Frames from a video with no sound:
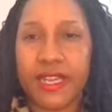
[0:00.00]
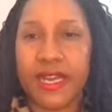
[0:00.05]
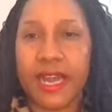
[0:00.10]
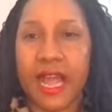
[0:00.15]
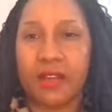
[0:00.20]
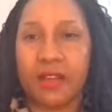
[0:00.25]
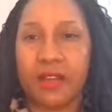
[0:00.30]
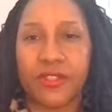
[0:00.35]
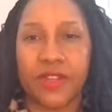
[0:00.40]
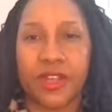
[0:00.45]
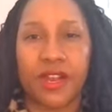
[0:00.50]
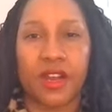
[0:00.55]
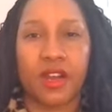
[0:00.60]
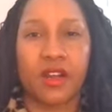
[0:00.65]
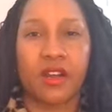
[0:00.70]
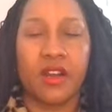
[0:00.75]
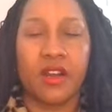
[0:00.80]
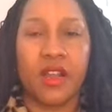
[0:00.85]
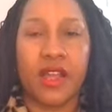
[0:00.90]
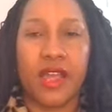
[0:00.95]
get out
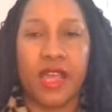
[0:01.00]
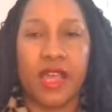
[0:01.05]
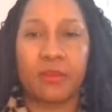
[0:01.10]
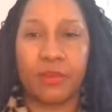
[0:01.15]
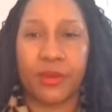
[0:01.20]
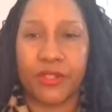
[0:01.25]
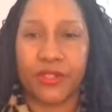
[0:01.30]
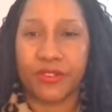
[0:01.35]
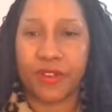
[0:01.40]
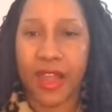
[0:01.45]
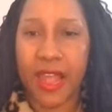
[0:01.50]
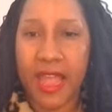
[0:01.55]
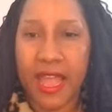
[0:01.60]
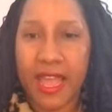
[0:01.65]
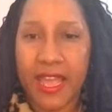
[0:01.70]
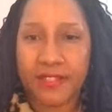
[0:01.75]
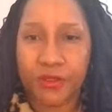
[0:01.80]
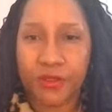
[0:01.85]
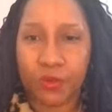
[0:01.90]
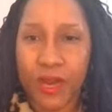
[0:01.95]
there and put their
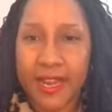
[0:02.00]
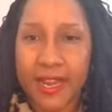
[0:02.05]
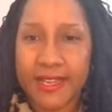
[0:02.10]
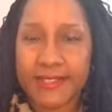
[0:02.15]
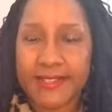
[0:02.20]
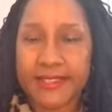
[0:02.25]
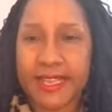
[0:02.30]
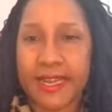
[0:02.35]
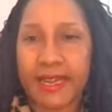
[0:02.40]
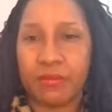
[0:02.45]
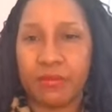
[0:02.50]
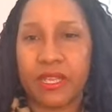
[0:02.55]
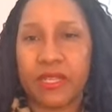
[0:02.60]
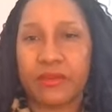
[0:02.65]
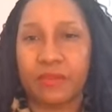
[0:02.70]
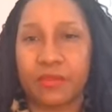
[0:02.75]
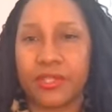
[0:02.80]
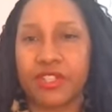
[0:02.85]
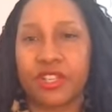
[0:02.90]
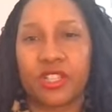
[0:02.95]
hat in the race. And I
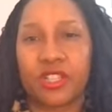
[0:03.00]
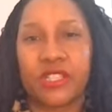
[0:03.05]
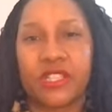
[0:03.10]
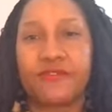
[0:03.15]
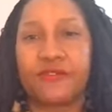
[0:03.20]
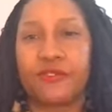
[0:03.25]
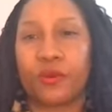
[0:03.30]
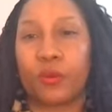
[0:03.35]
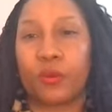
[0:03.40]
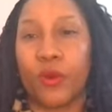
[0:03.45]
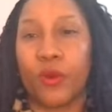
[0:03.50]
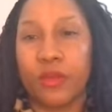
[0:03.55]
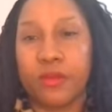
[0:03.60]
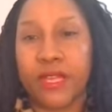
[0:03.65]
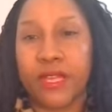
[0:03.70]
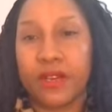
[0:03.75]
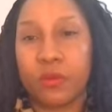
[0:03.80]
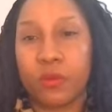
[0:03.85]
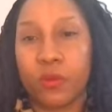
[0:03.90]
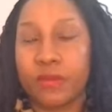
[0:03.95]
mean, particularly for
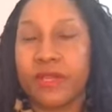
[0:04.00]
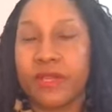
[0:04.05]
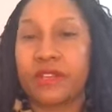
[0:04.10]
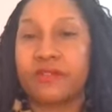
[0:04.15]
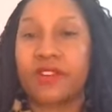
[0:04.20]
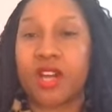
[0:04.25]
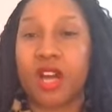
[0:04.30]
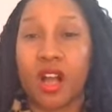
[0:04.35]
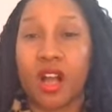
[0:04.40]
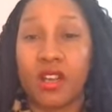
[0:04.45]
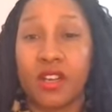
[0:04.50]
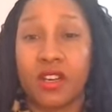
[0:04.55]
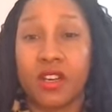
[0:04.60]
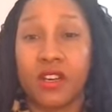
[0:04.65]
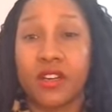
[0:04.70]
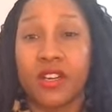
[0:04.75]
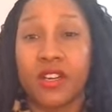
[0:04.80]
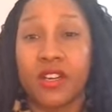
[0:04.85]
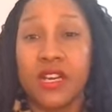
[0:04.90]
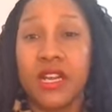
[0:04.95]
women and women of
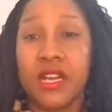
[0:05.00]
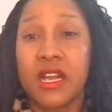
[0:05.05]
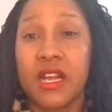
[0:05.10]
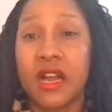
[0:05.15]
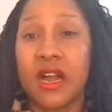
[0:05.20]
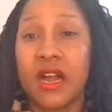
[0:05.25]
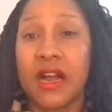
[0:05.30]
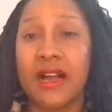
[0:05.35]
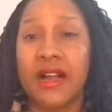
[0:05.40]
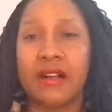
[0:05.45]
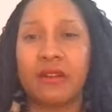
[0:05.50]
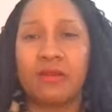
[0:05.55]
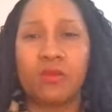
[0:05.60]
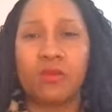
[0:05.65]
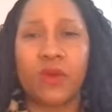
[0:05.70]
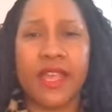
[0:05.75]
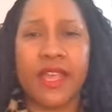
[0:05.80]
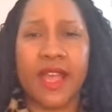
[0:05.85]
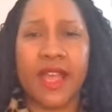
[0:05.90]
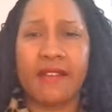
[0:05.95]
color,
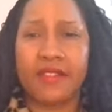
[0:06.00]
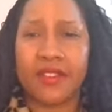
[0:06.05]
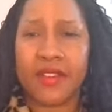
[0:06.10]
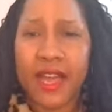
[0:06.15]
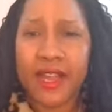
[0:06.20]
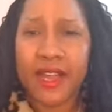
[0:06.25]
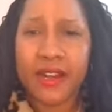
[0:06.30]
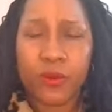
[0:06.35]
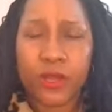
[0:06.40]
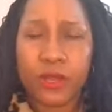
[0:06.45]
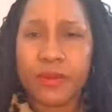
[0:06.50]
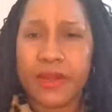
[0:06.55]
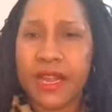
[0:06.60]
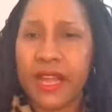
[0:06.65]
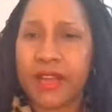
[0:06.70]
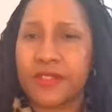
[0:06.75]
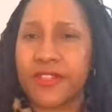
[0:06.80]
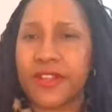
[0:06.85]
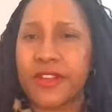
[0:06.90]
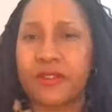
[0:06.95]
we have a lot of women
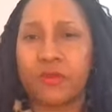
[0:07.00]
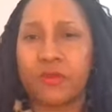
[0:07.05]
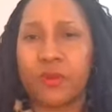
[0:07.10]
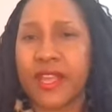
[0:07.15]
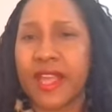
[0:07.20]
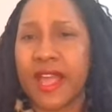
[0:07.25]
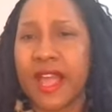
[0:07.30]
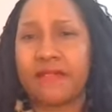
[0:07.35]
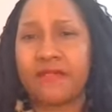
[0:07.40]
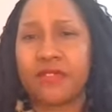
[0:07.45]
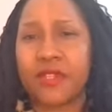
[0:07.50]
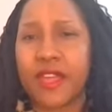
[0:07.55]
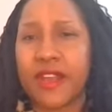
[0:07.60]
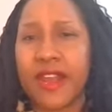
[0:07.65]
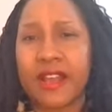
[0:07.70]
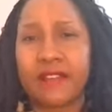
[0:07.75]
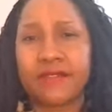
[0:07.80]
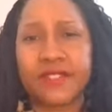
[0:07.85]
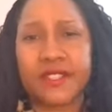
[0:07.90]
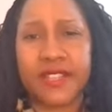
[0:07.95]
out there
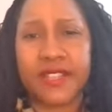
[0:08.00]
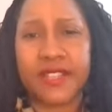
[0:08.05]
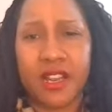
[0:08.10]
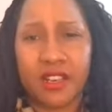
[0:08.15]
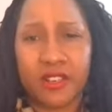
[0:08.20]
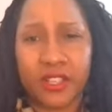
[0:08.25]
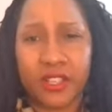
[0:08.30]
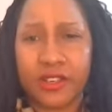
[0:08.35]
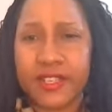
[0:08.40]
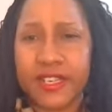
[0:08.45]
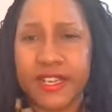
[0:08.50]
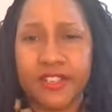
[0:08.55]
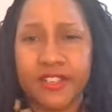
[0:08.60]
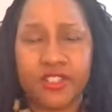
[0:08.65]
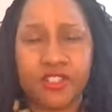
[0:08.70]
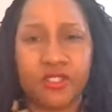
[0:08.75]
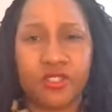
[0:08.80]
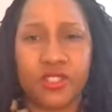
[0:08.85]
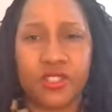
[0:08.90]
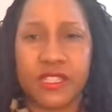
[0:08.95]
that have stellar
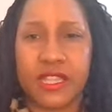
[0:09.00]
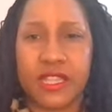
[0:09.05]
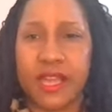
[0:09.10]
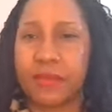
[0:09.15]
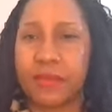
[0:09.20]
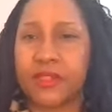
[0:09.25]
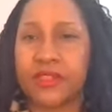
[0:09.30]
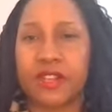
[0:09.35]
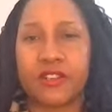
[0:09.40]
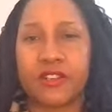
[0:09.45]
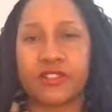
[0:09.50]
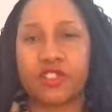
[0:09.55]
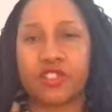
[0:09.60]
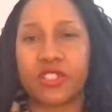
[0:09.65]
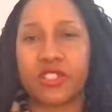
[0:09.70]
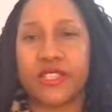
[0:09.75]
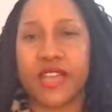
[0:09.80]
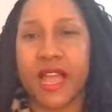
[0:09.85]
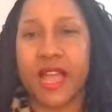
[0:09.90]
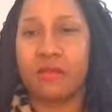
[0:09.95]
credentials that are
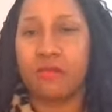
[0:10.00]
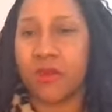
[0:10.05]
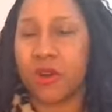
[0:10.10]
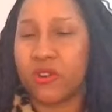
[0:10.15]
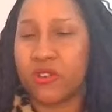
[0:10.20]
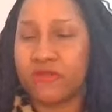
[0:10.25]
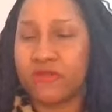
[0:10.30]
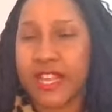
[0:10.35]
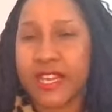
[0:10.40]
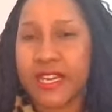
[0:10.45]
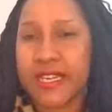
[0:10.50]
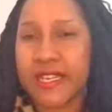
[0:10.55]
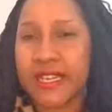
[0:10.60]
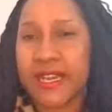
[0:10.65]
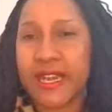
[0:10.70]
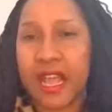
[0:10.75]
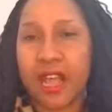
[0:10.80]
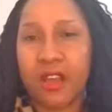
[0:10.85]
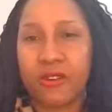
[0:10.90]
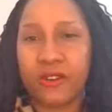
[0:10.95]
just not motivated to
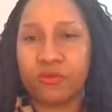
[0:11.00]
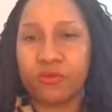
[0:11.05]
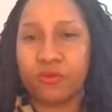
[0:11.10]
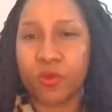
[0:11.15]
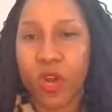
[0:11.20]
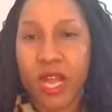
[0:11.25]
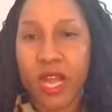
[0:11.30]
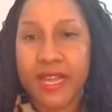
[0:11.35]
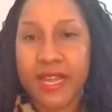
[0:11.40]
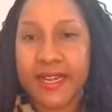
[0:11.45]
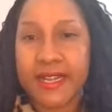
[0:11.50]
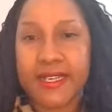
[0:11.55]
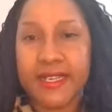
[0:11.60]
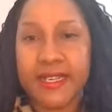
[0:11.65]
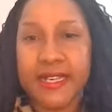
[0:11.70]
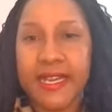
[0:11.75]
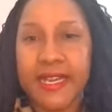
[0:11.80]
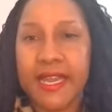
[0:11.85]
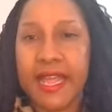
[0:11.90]
get out and run.